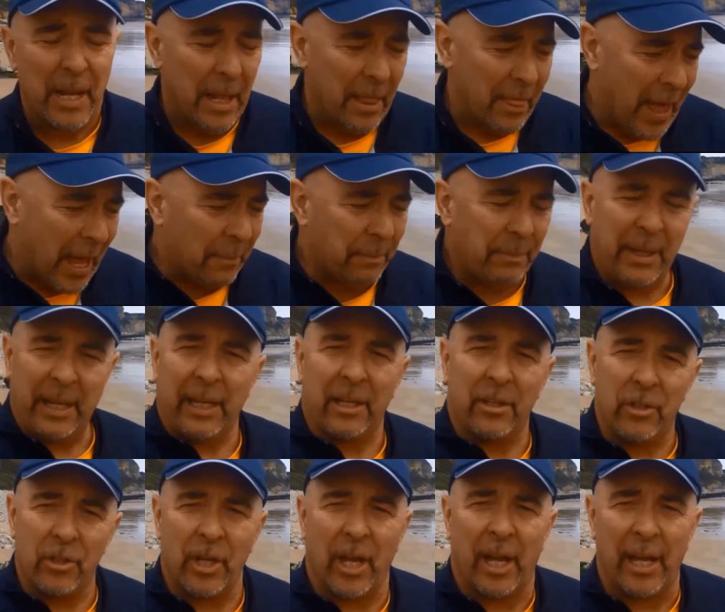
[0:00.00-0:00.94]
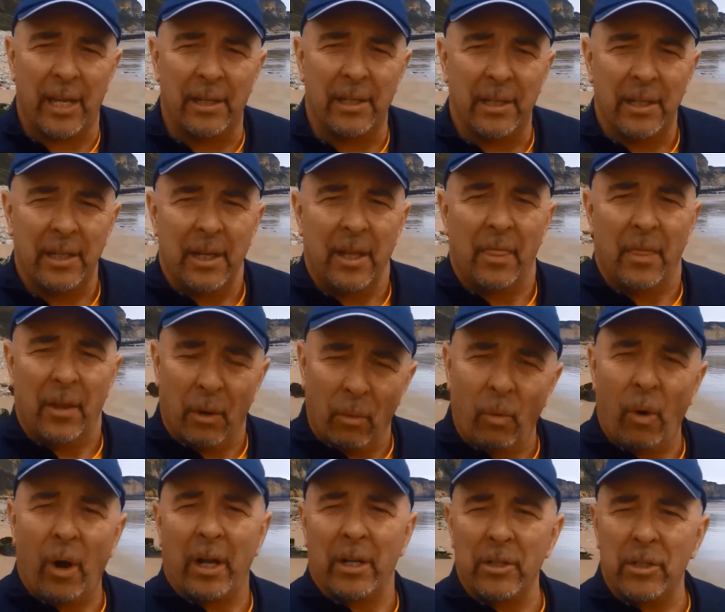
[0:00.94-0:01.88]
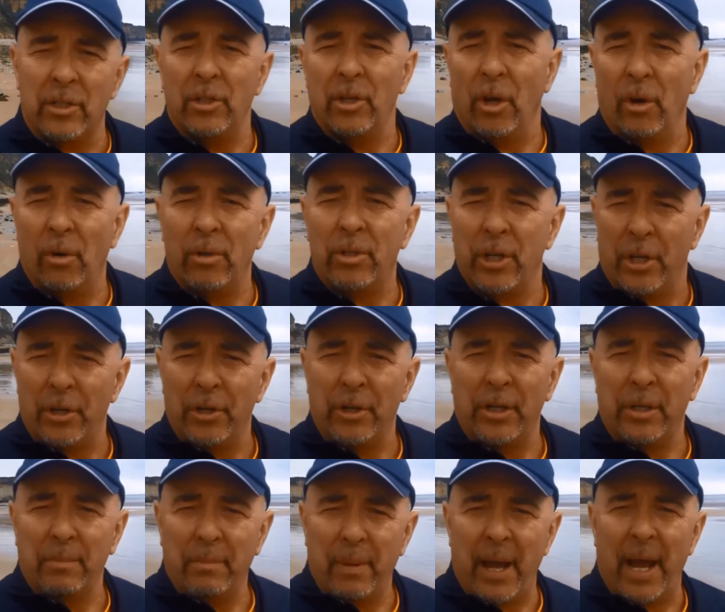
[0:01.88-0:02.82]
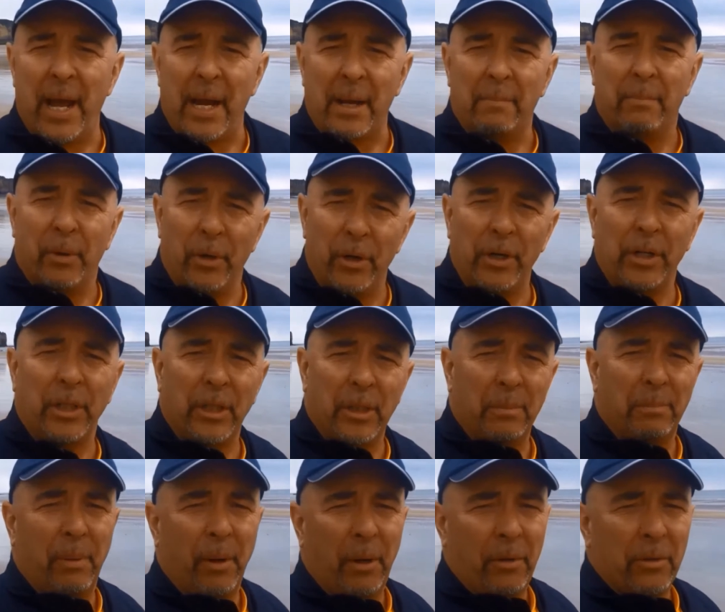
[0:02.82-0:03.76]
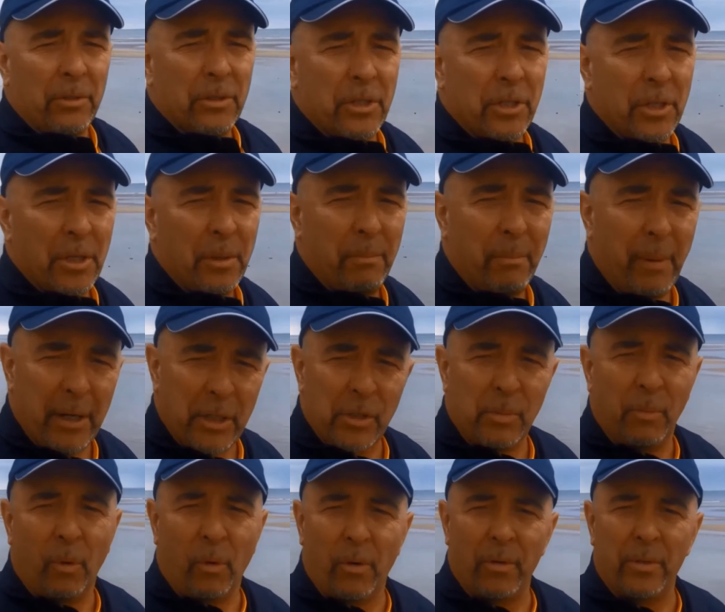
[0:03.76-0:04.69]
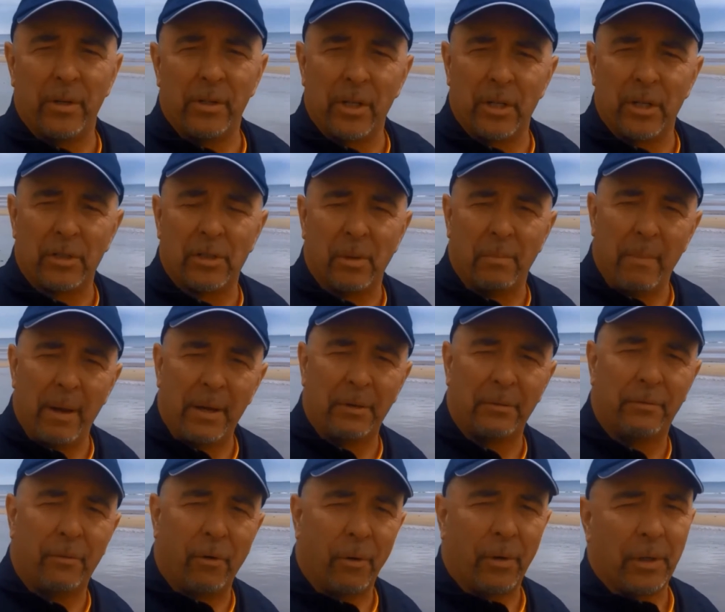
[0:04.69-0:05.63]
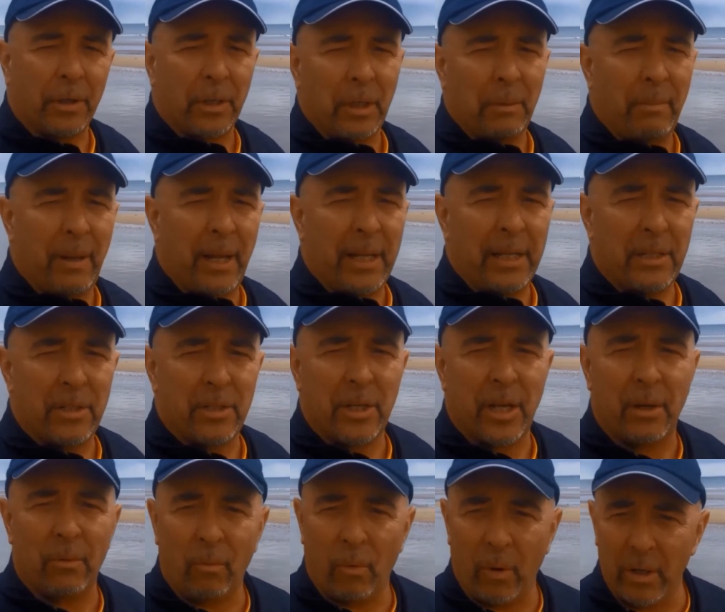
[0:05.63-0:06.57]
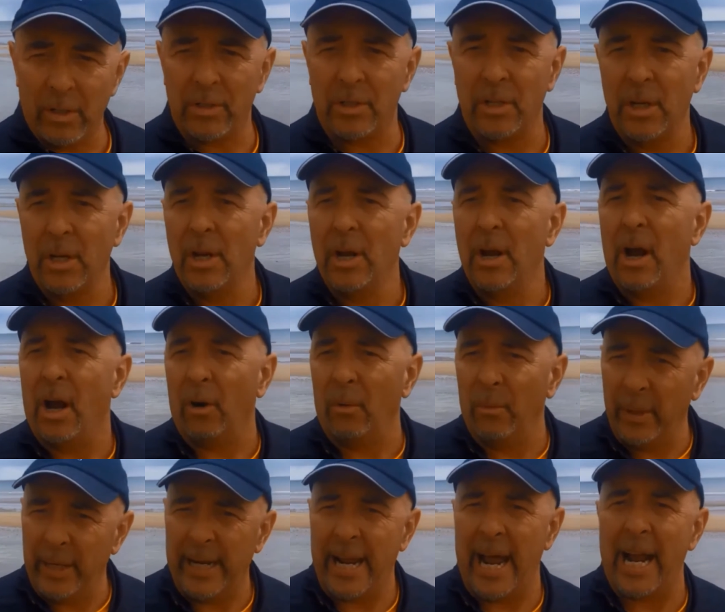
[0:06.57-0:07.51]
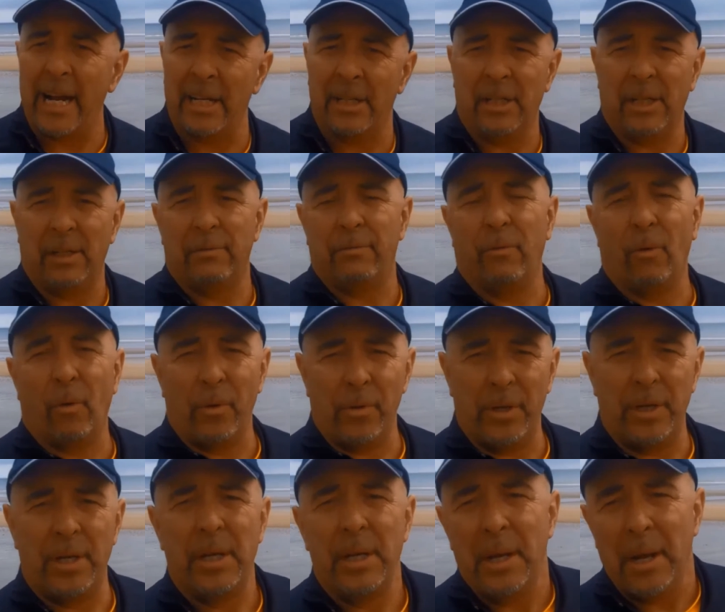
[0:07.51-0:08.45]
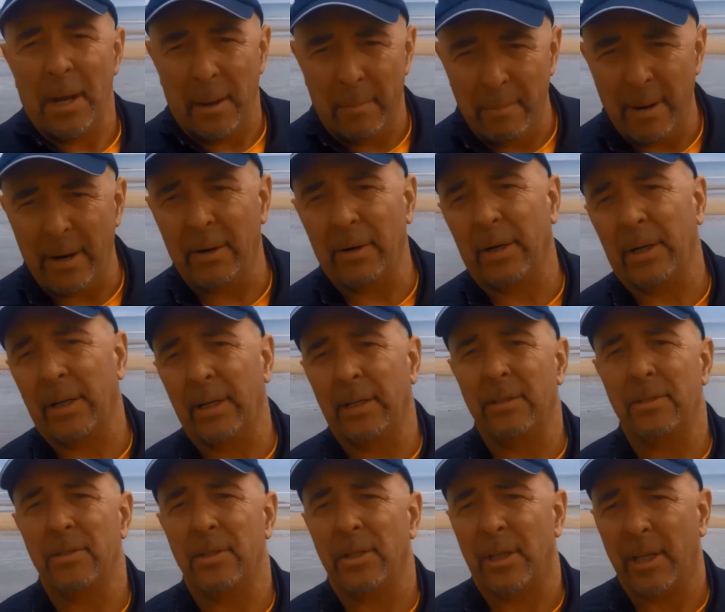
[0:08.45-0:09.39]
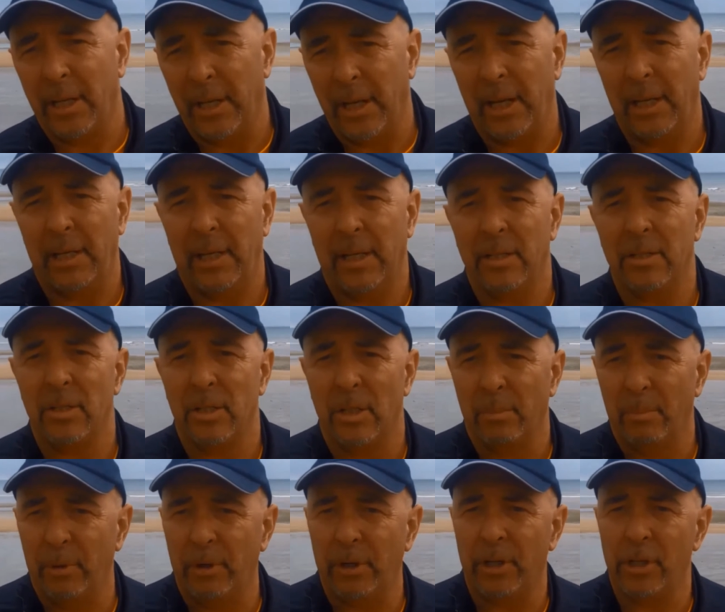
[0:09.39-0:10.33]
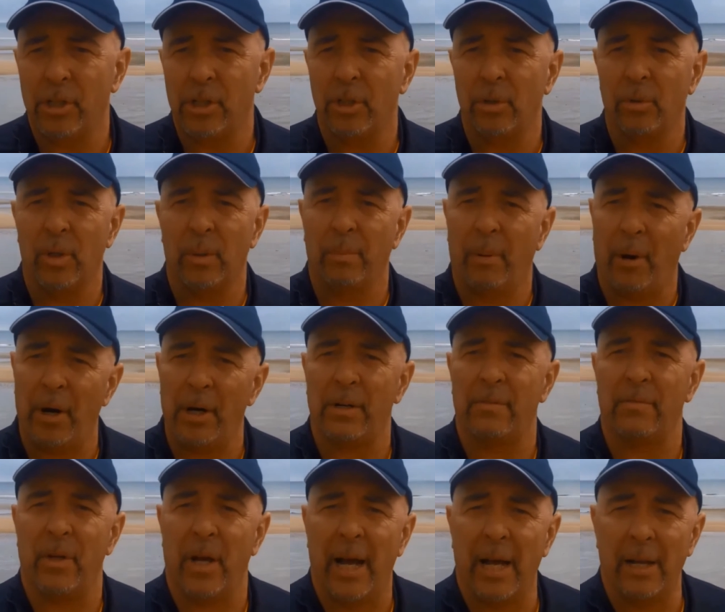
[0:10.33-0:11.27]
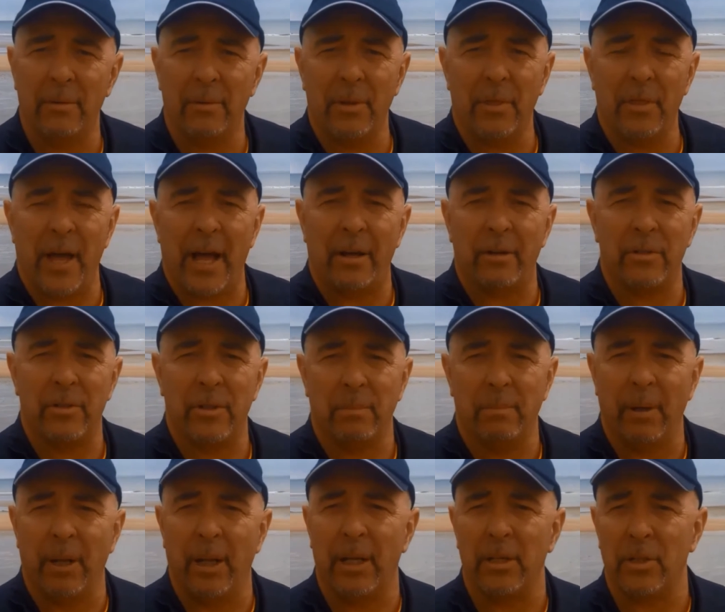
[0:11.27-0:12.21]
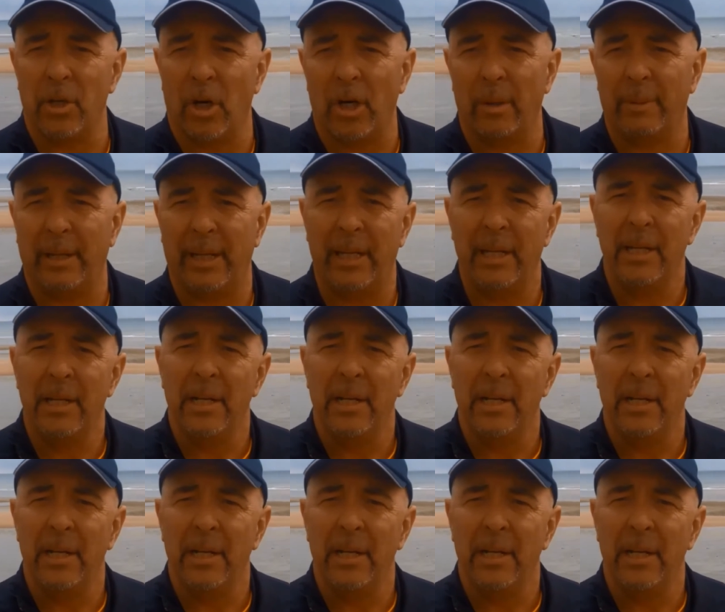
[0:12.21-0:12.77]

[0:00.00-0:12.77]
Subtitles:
That being said, there was no turning back. Burning the boats, much more than just a metaphorical mindset, was a reality for the Americans, the Canadians, and the British, who were part of the 100,000 plus army